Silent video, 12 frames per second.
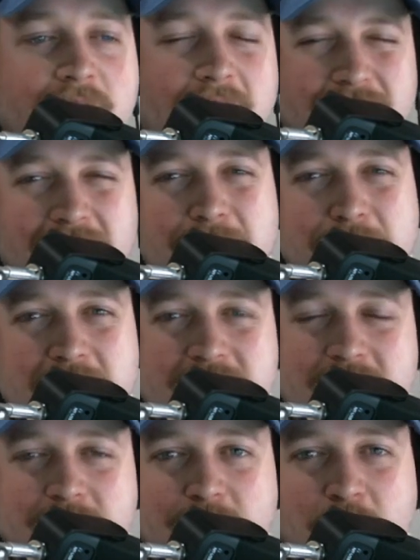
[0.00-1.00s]
and their
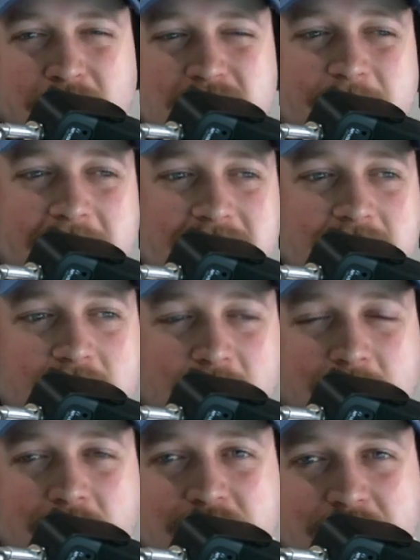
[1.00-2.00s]
mids are more expensive than
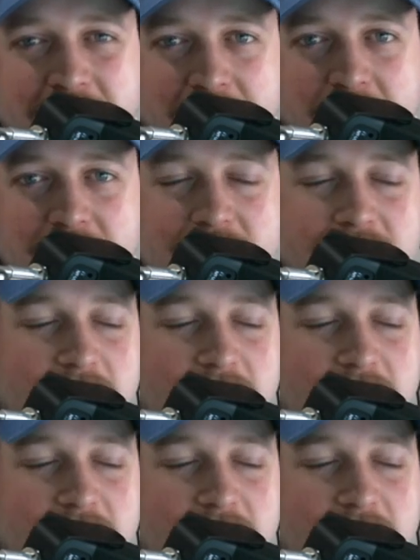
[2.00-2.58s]
what Rodrigo is.